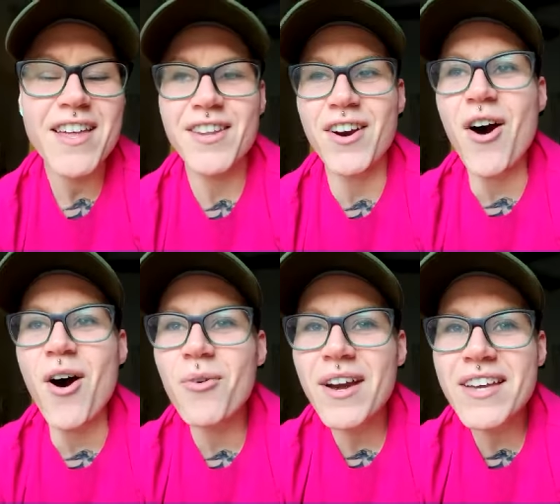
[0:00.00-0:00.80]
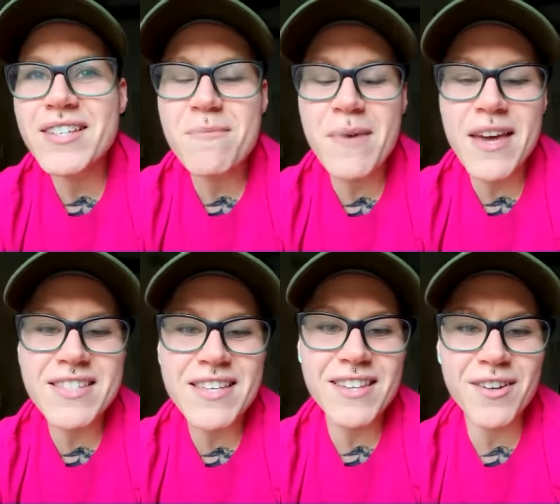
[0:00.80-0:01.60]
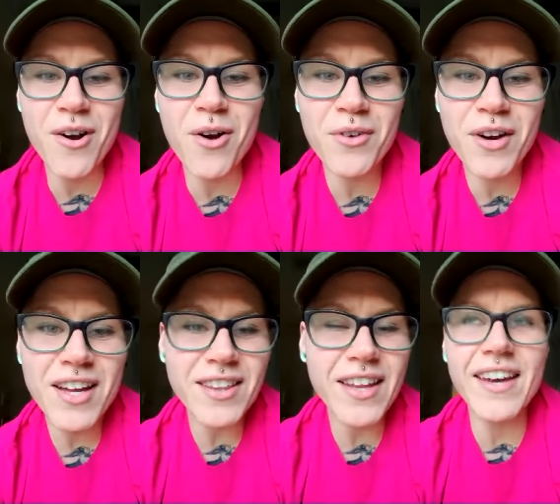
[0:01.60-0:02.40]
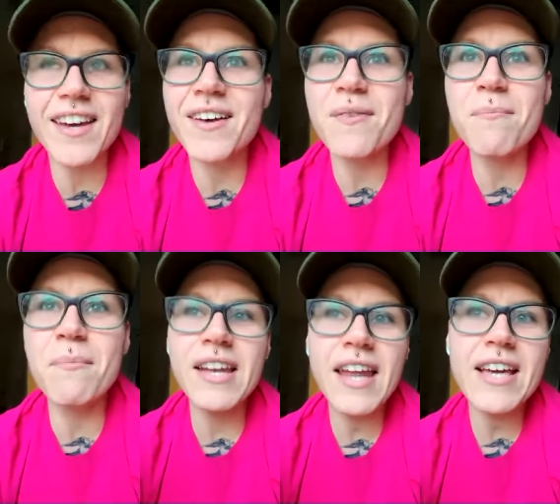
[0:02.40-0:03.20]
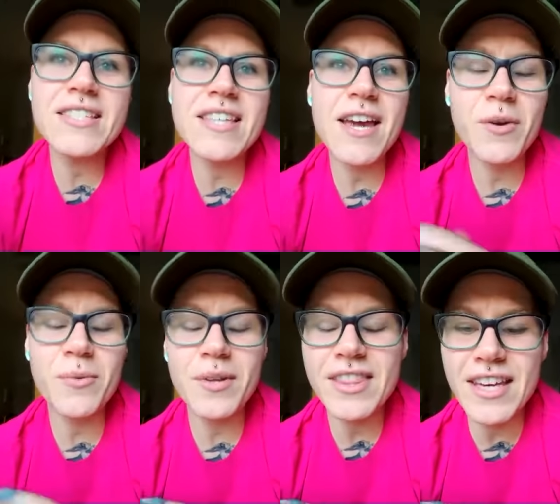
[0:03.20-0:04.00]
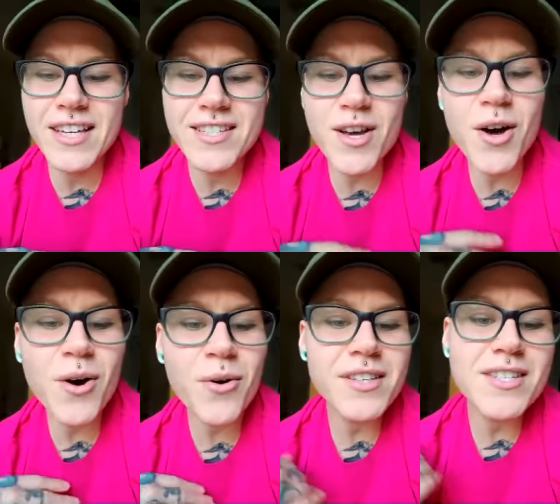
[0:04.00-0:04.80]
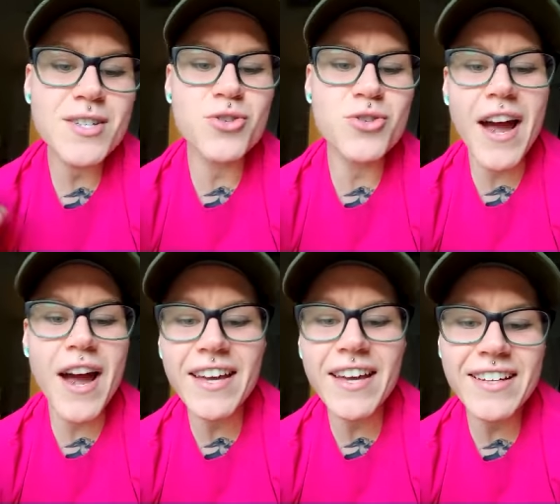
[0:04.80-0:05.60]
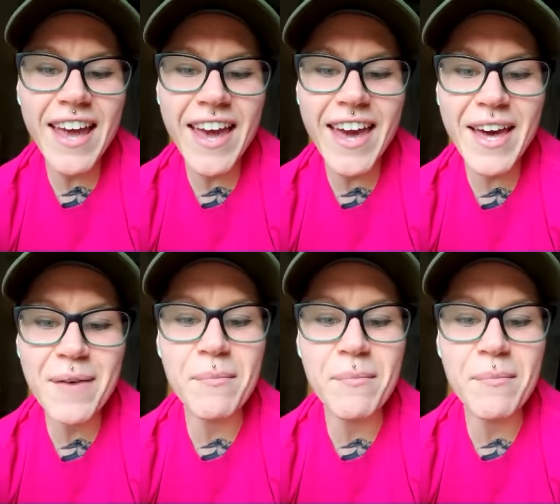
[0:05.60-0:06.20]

They're always amazing. They're already like Mondays, everyone thinks, oh, it's a dragging day.